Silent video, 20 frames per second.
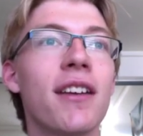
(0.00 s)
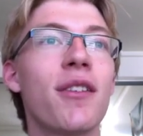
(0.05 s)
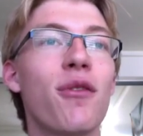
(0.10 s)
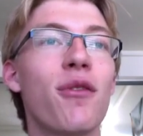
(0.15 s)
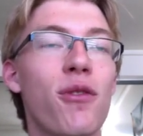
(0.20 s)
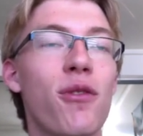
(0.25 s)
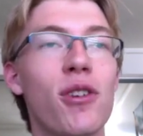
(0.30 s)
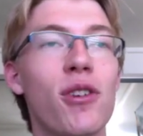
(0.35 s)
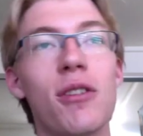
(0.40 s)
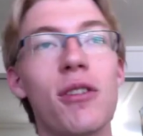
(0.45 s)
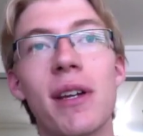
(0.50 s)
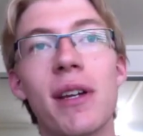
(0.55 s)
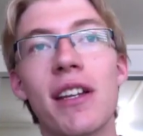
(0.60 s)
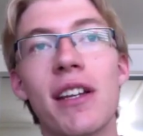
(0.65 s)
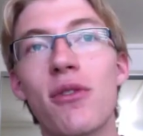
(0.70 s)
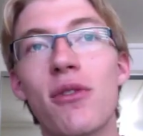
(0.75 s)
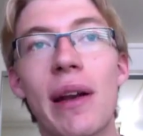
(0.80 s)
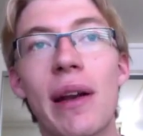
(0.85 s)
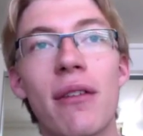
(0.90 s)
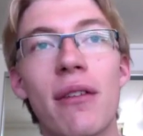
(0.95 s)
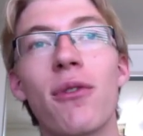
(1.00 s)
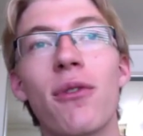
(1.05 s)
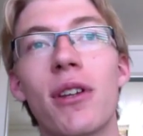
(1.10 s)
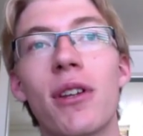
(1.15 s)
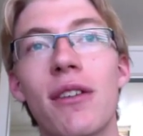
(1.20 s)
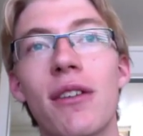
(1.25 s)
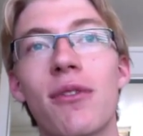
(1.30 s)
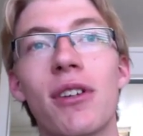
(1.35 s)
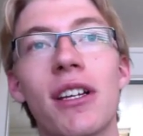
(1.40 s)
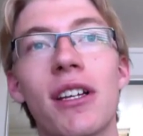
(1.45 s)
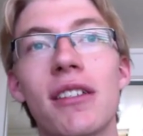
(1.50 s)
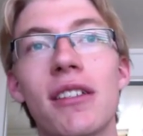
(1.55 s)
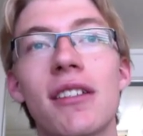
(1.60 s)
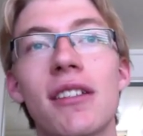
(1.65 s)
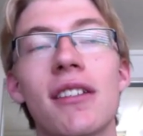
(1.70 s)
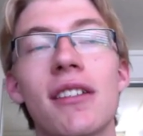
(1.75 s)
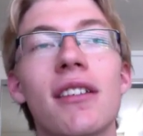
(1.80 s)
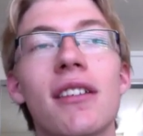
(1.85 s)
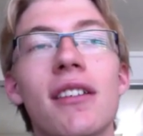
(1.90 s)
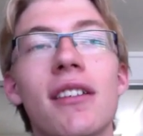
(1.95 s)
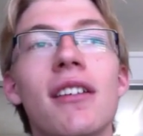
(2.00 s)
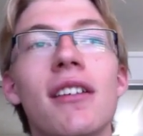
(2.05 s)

for it to be a 2014 release.